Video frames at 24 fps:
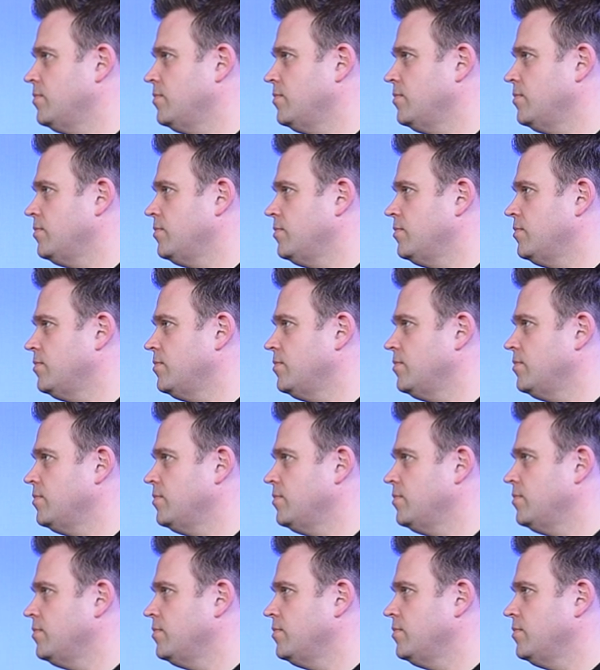
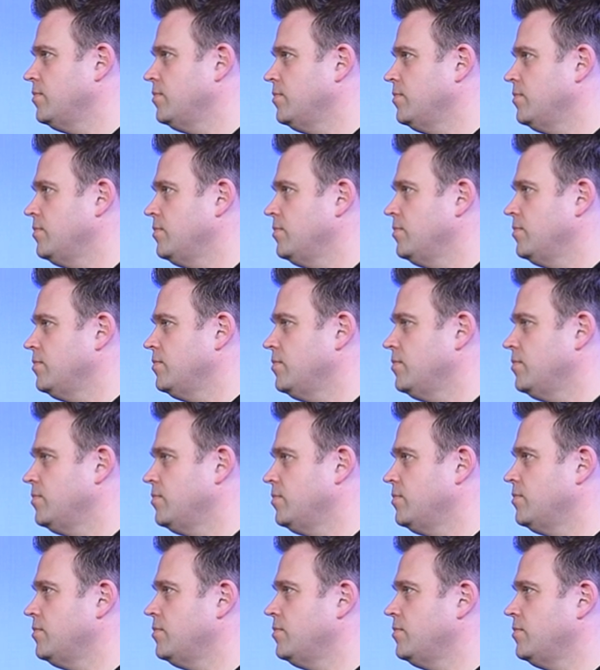
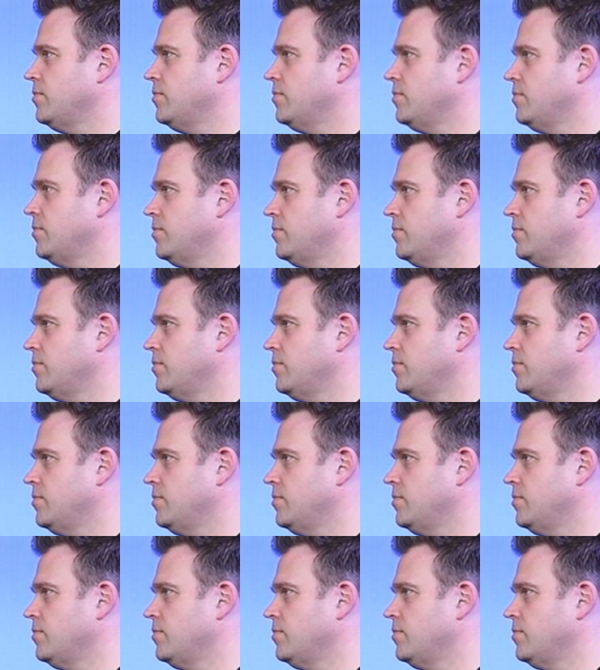[no speech]